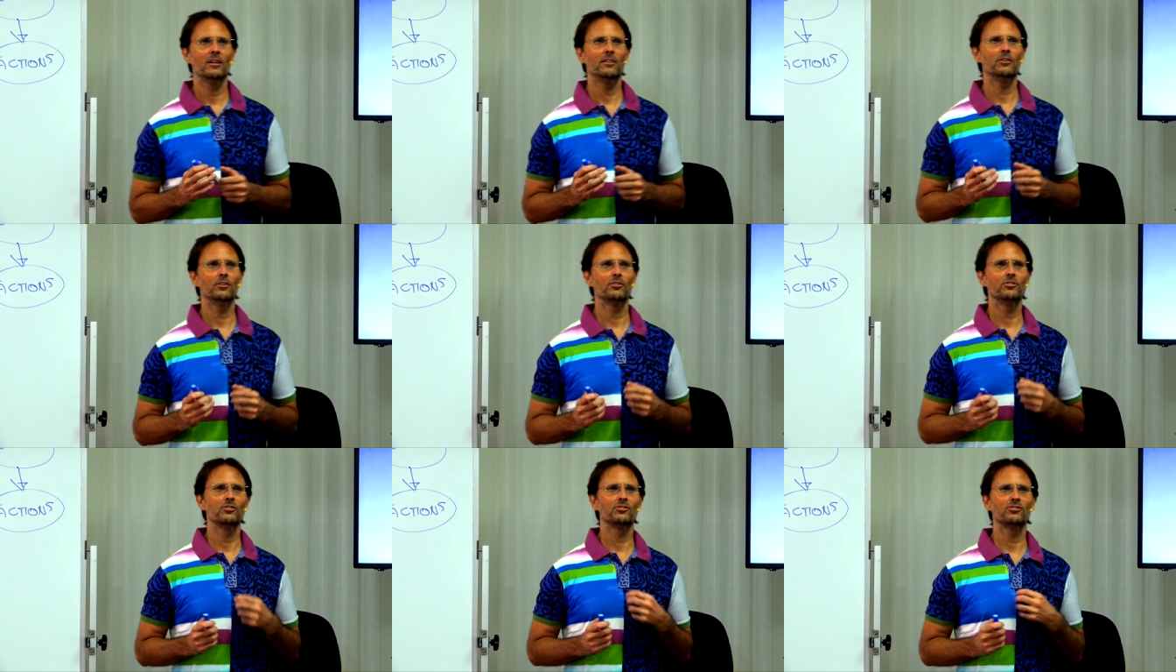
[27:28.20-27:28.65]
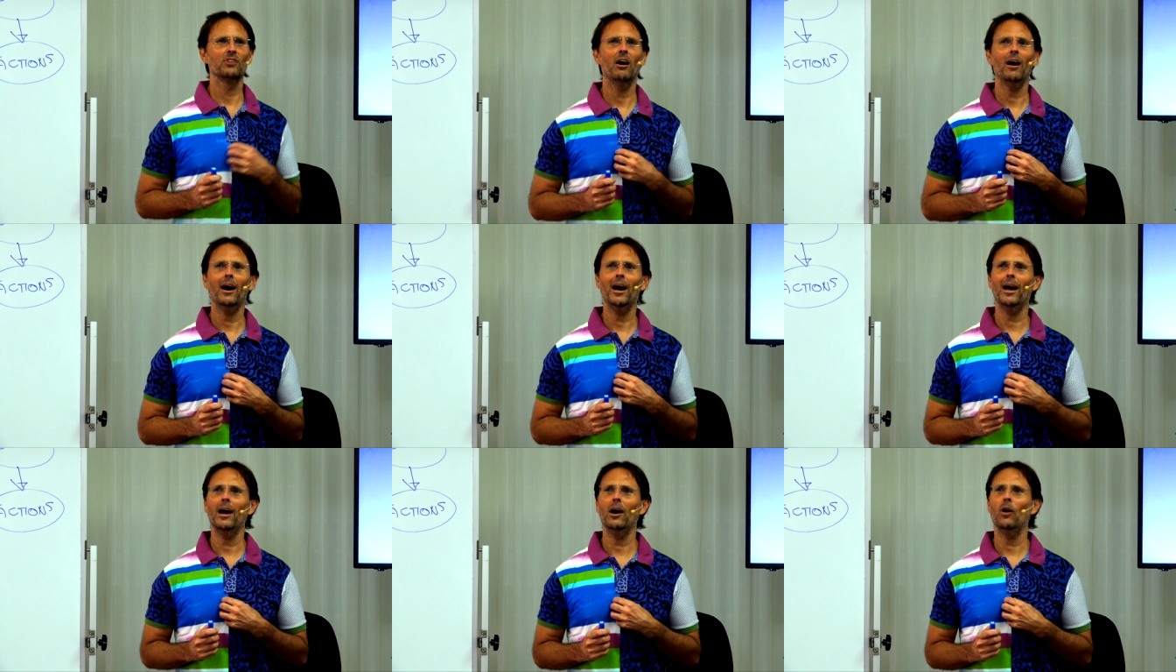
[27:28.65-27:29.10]
the
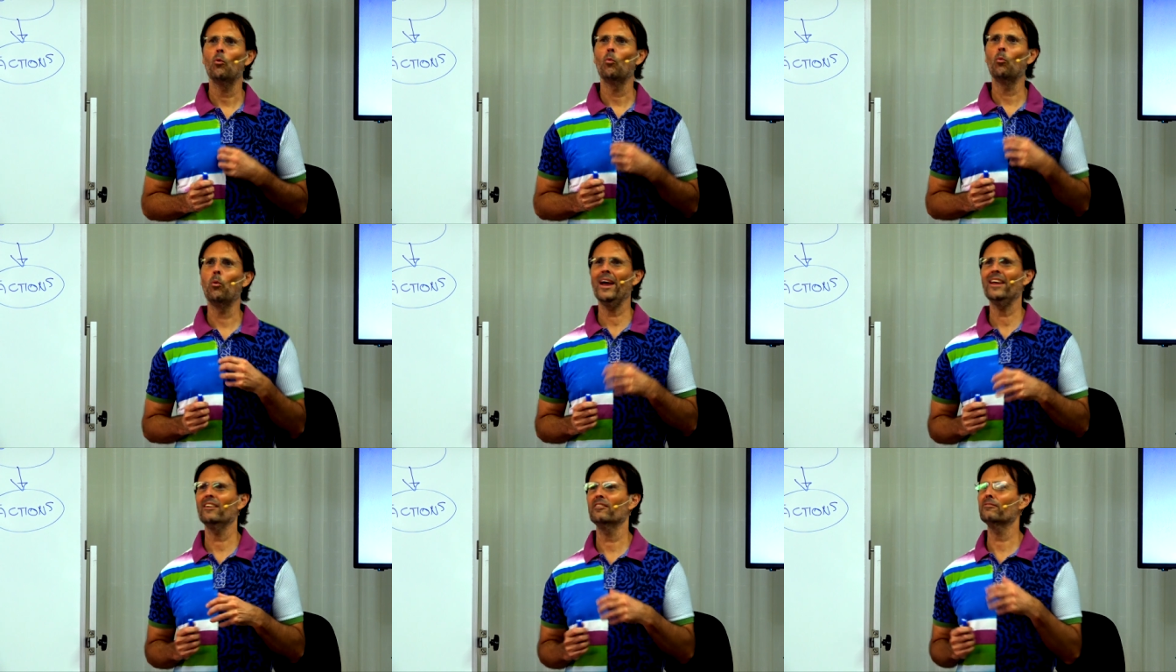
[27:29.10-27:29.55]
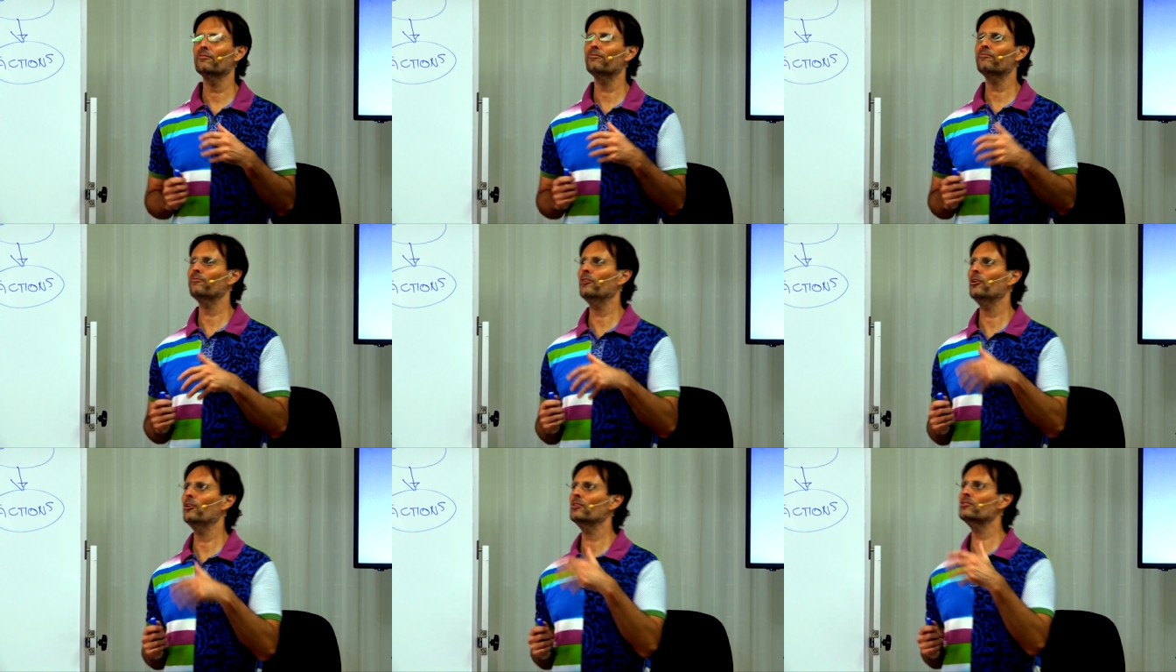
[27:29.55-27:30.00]
desire when
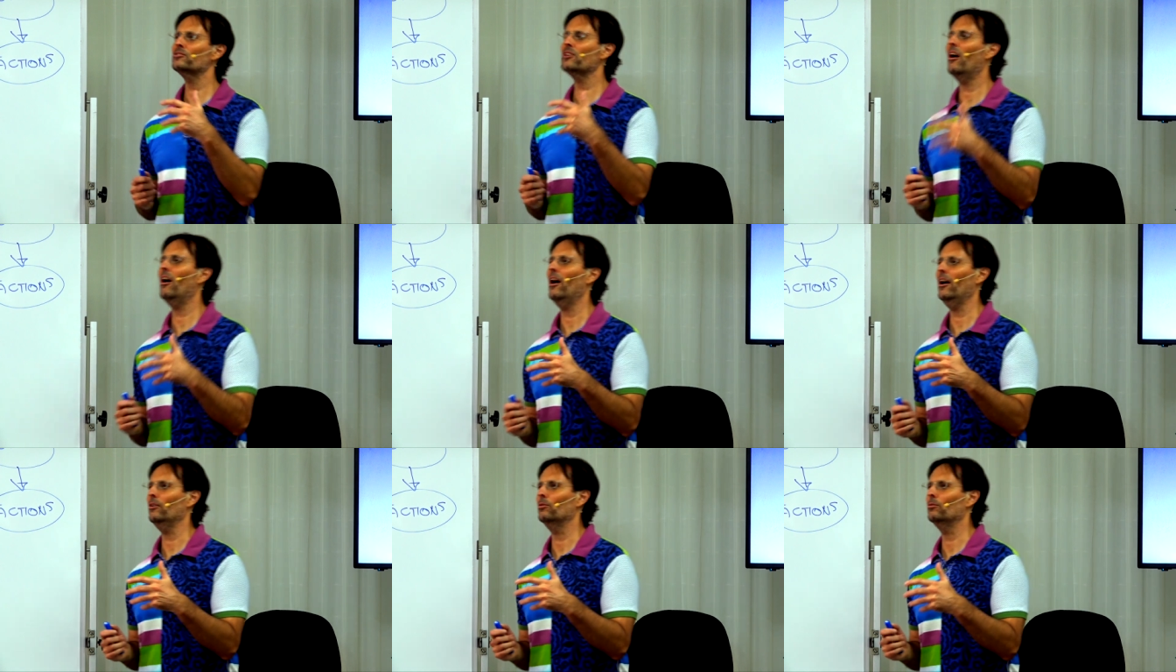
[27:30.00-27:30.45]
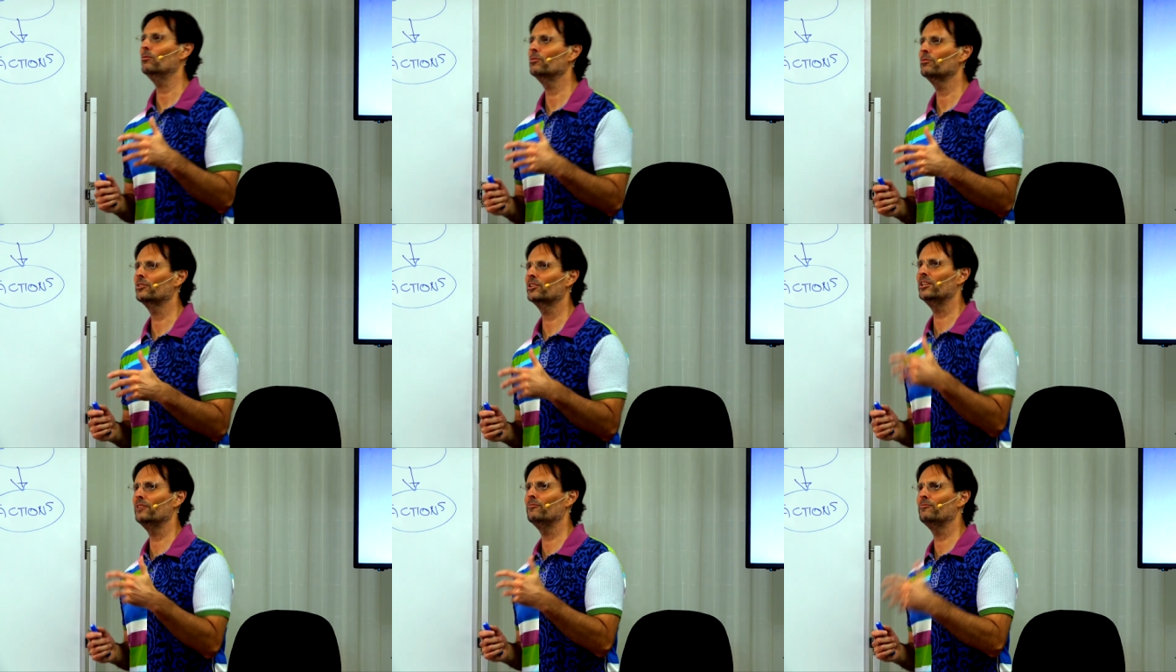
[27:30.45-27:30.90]
fertile
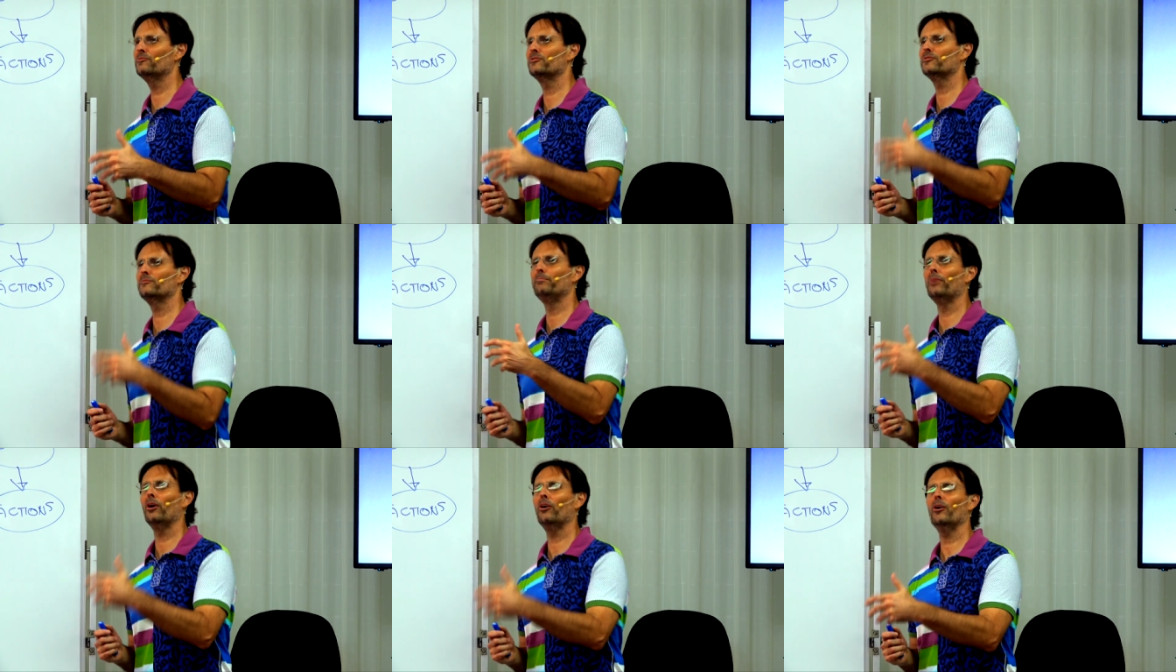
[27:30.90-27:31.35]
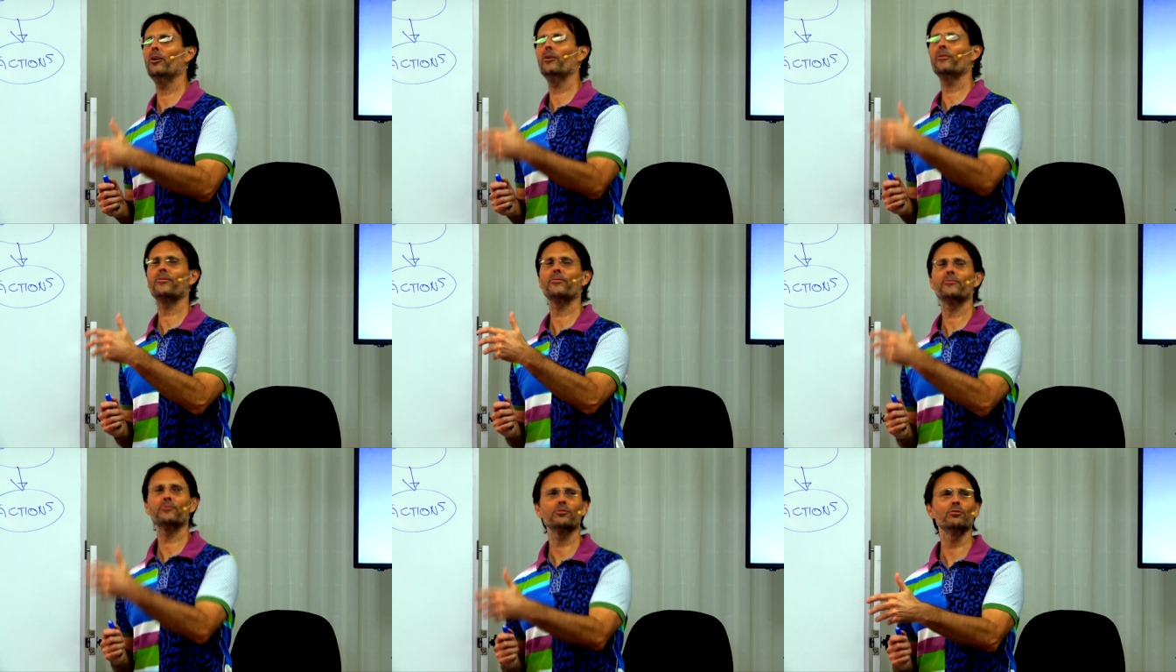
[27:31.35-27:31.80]
gives
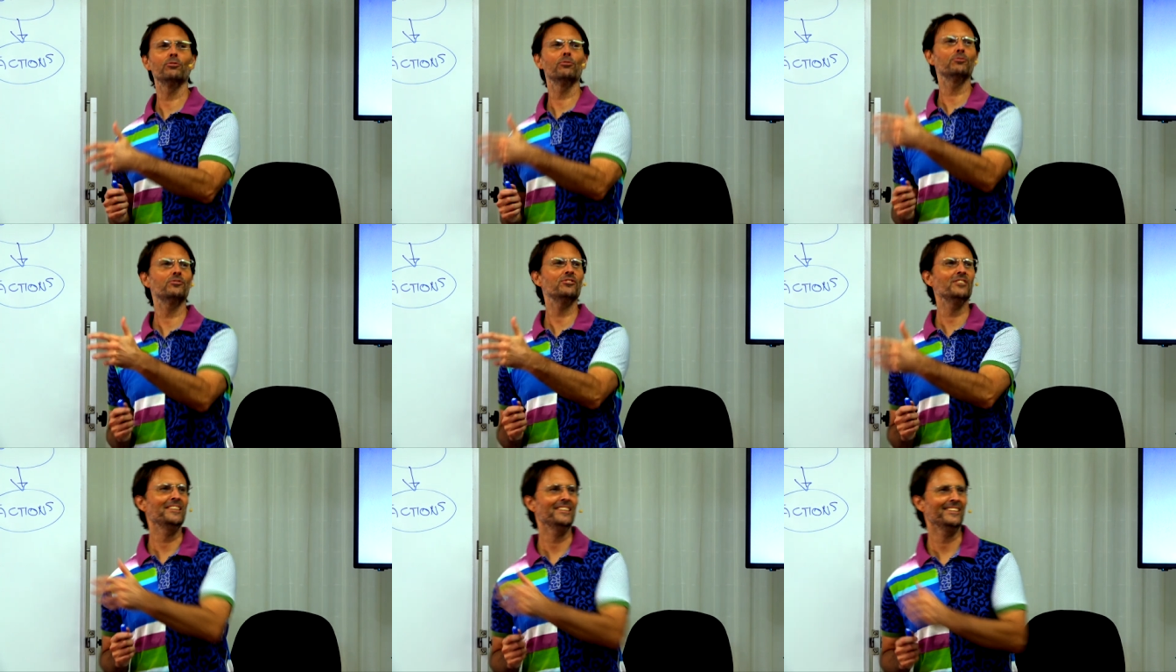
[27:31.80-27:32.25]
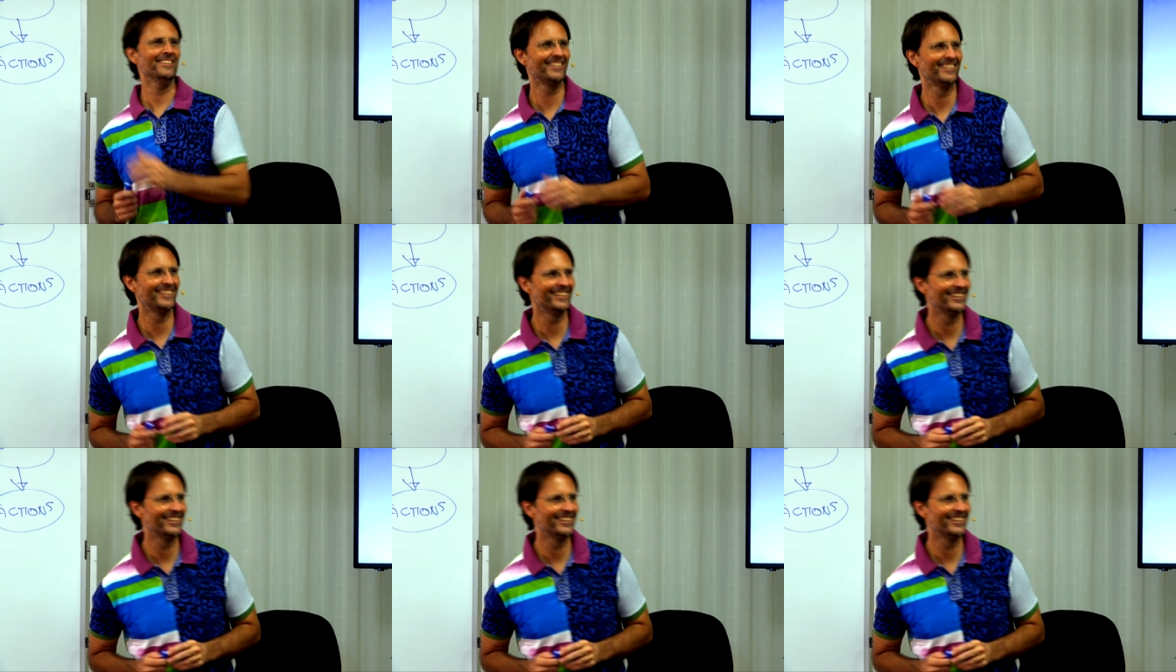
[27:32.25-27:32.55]
birth to sin.